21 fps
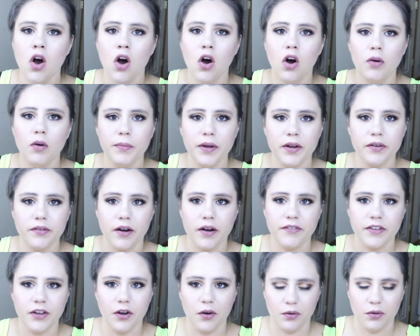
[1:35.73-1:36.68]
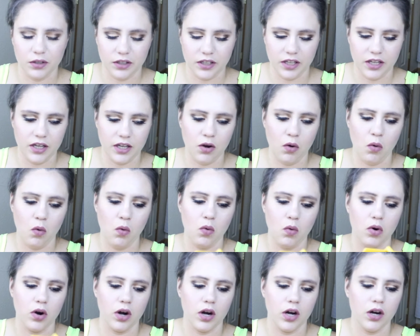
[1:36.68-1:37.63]
homemade ravioli
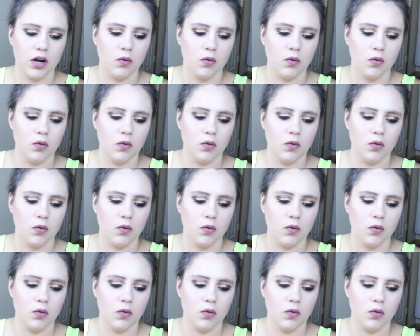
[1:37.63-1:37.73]
or